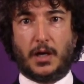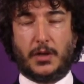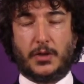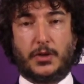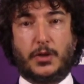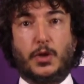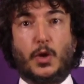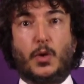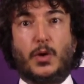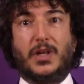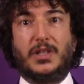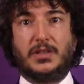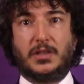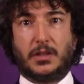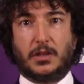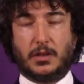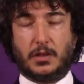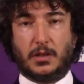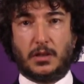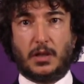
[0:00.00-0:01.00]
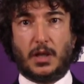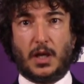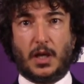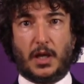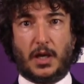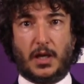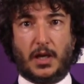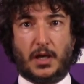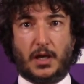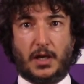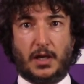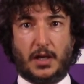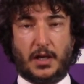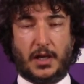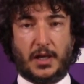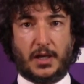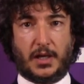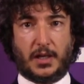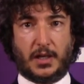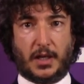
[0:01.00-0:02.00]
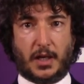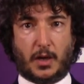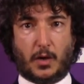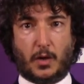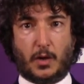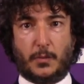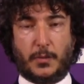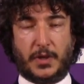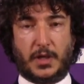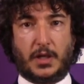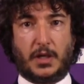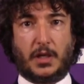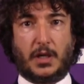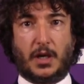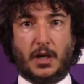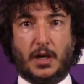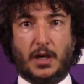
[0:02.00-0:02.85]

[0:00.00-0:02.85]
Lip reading: theoretical economic